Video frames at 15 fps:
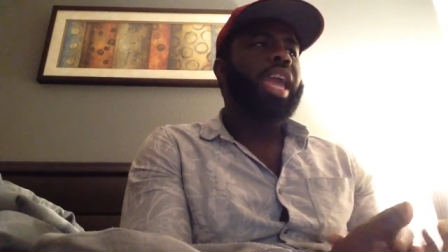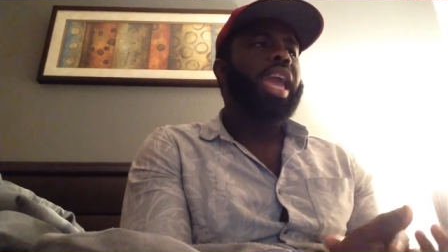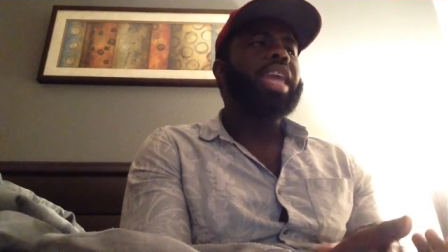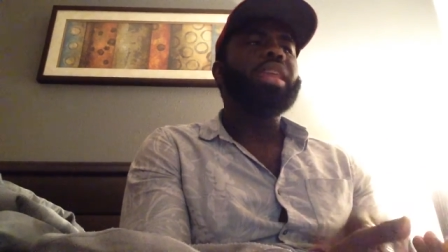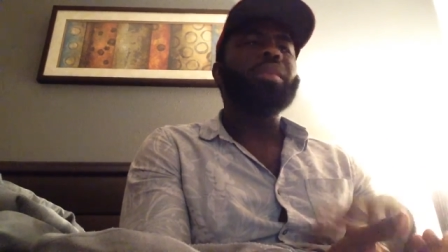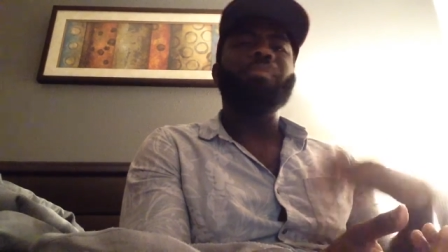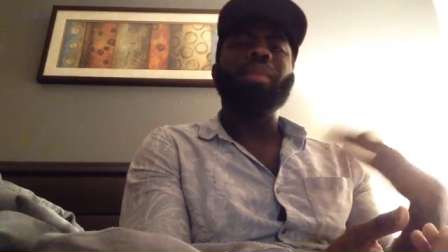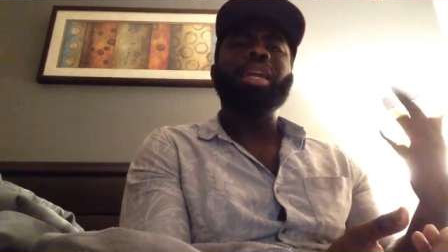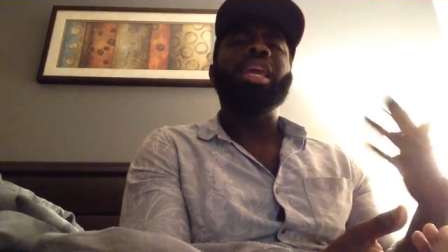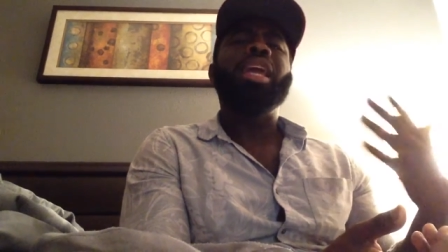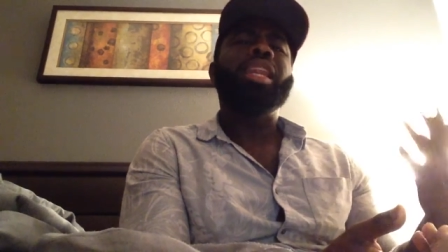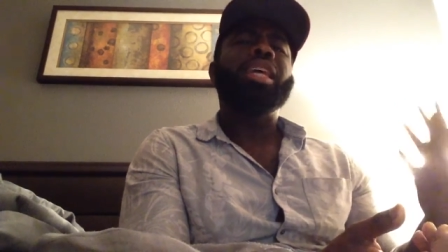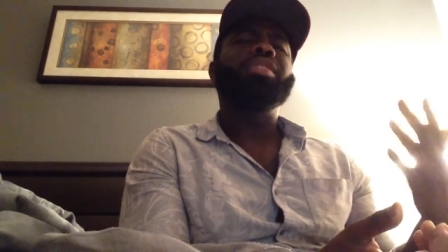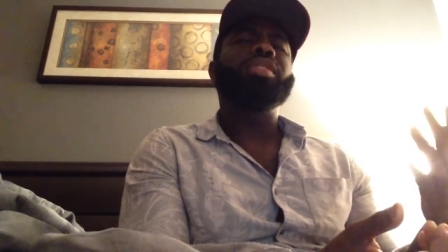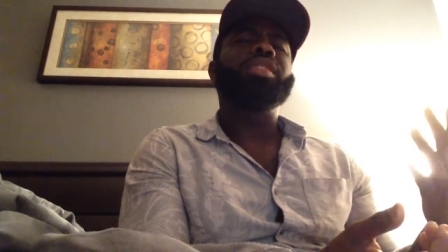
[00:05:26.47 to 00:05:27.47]
And it may
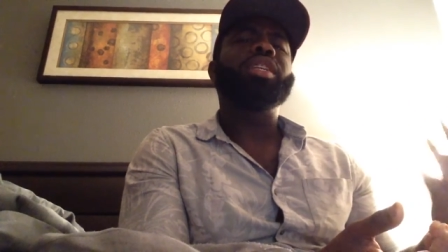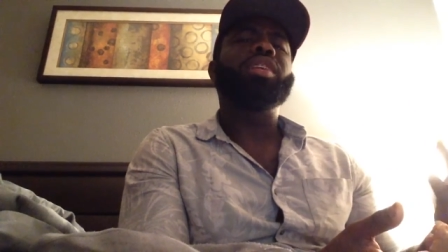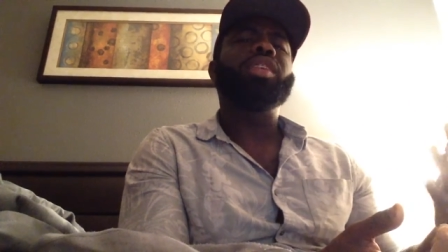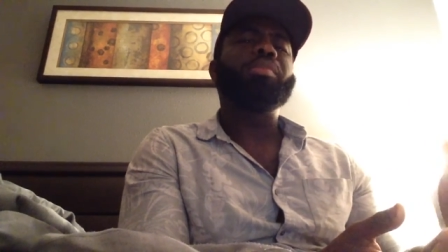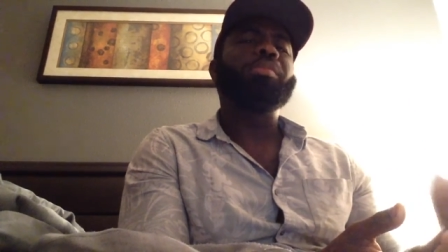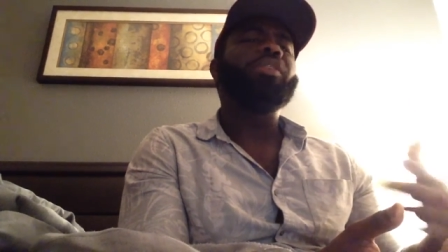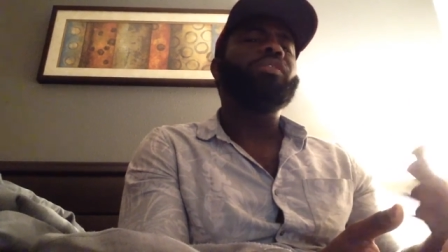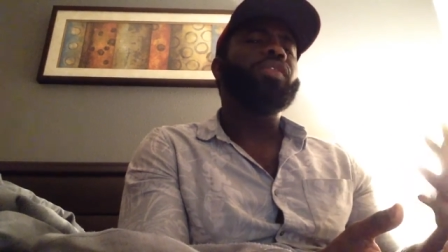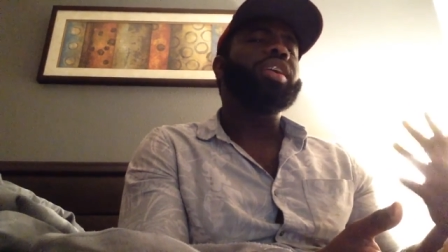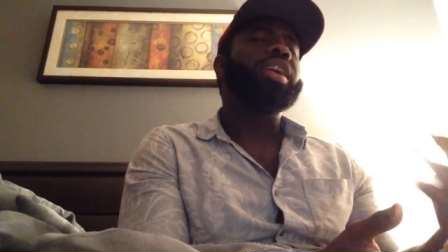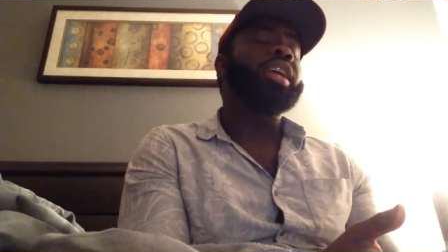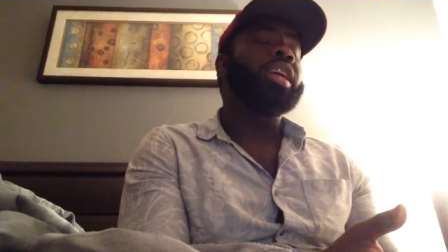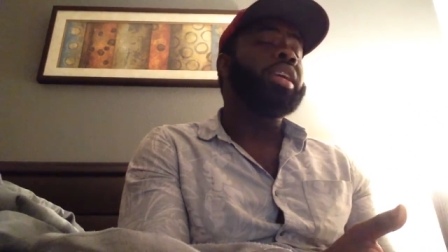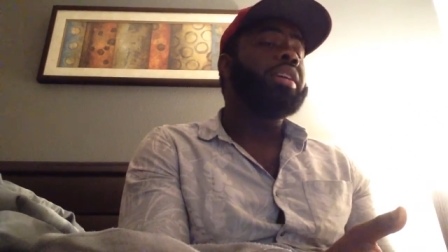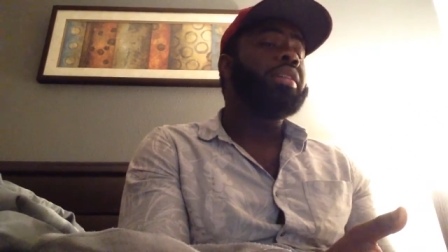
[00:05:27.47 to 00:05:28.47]
not necessarily be for
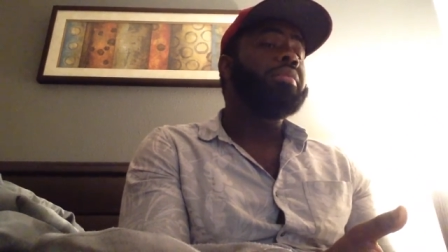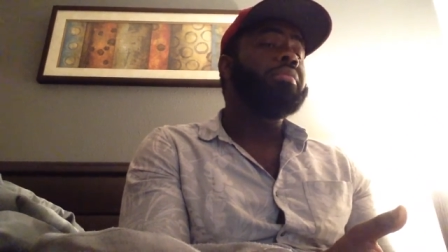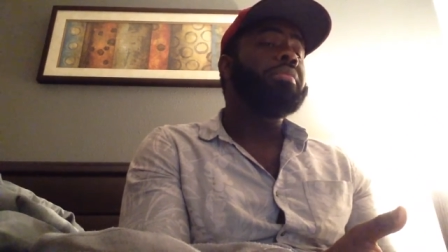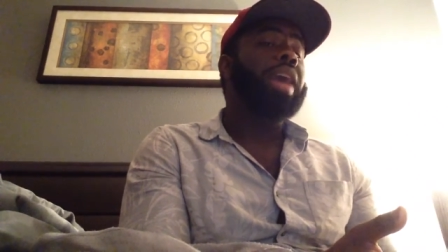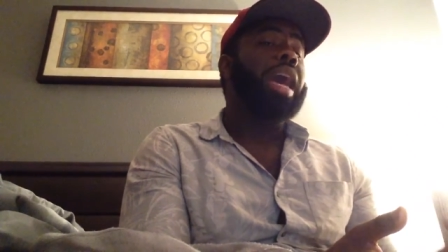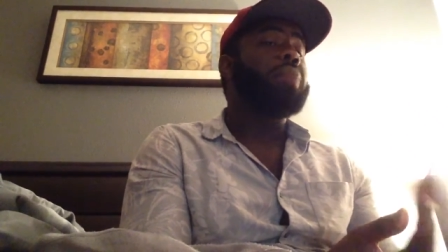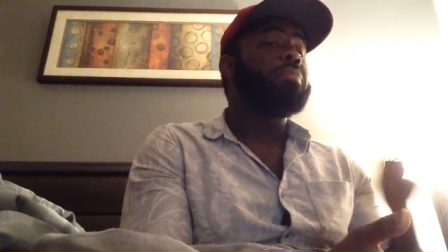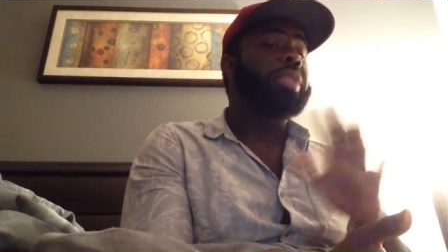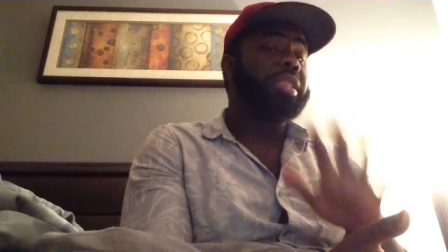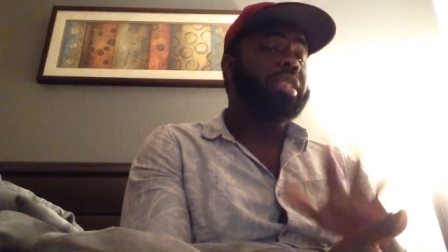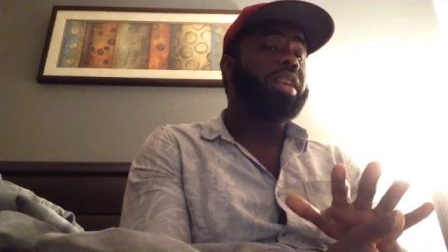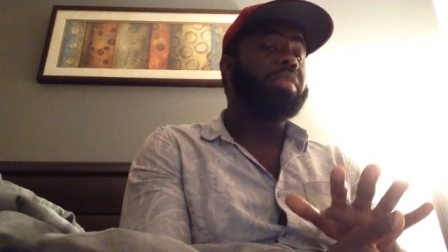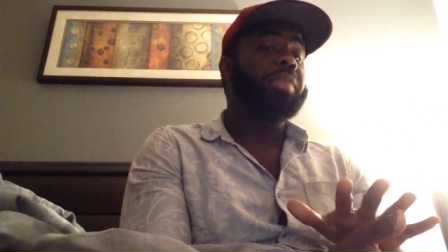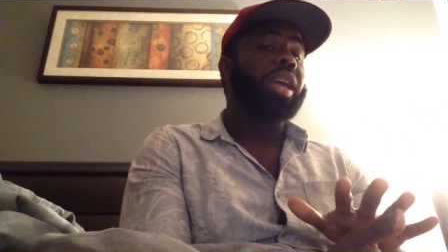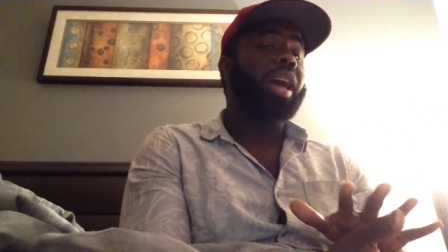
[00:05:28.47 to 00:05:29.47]
him. I'm just
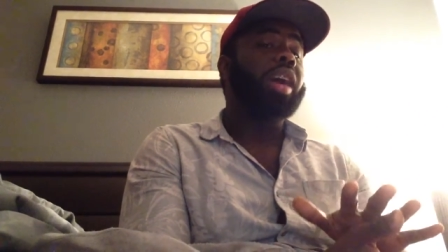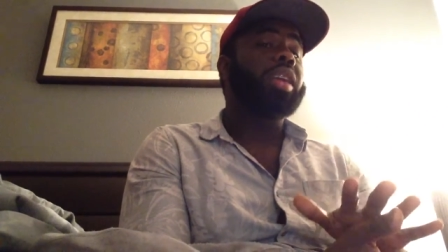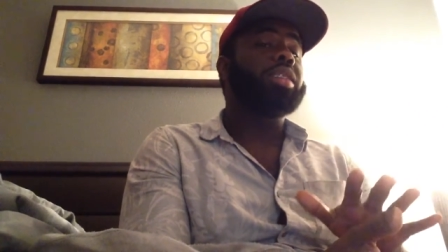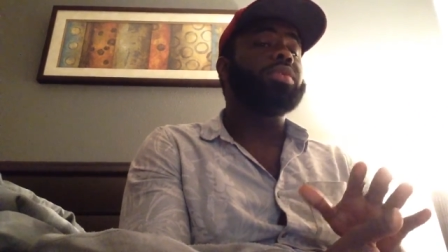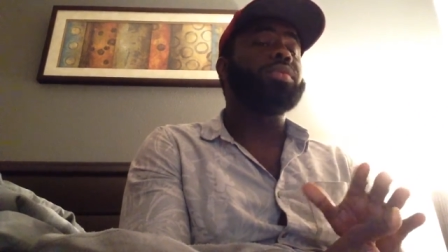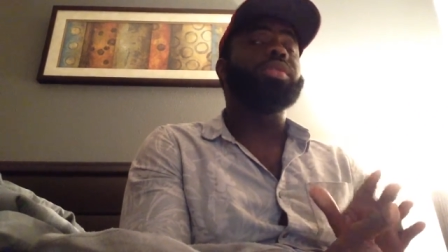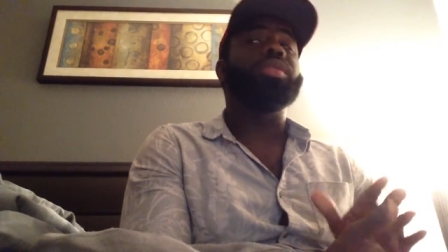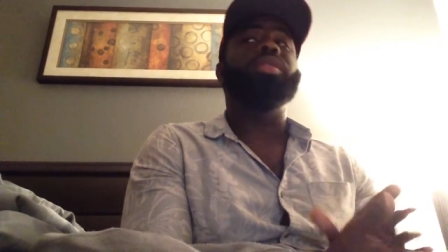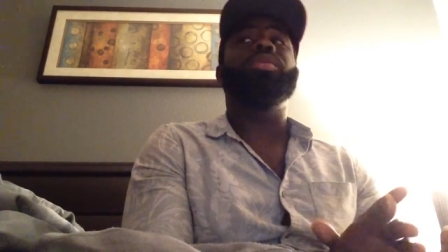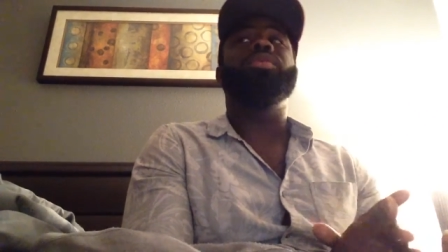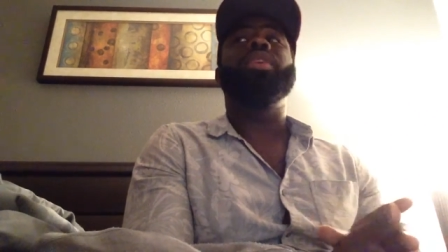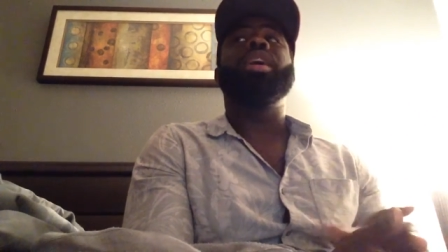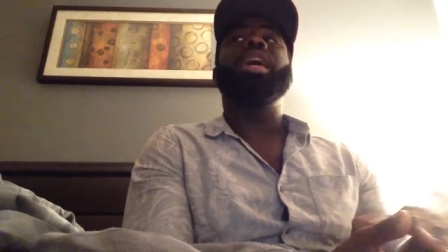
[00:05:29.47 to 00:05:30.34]
going to be honest with you.